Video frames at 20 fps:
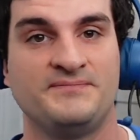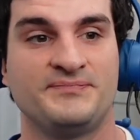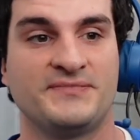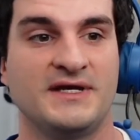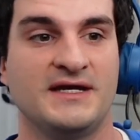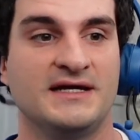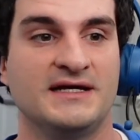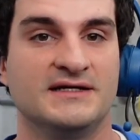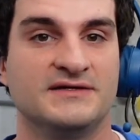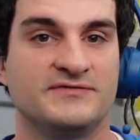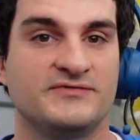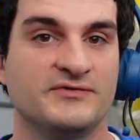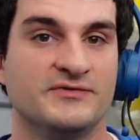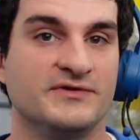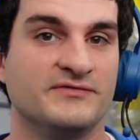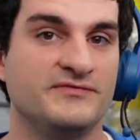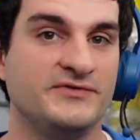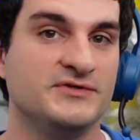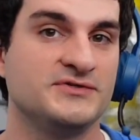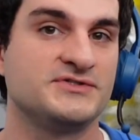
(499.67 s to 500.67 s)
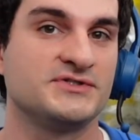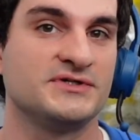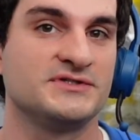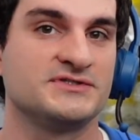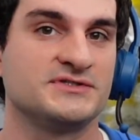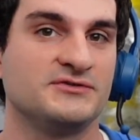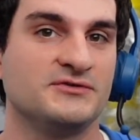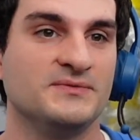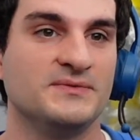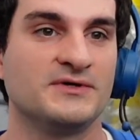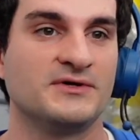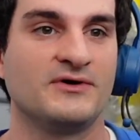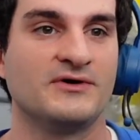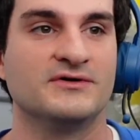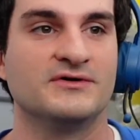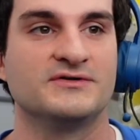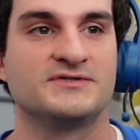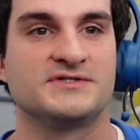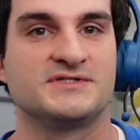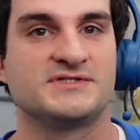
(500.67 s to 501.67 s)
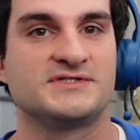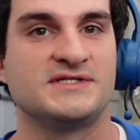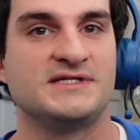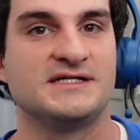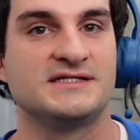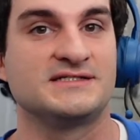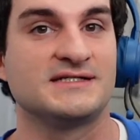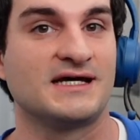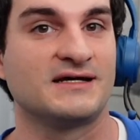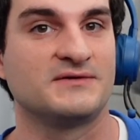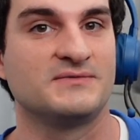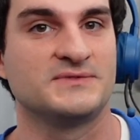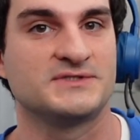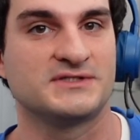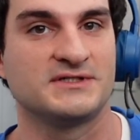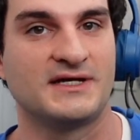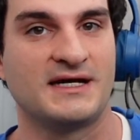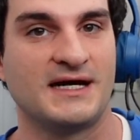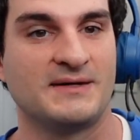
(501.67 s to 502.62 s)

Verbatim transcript: and for the future it's a little bit harder to see exactly what's going to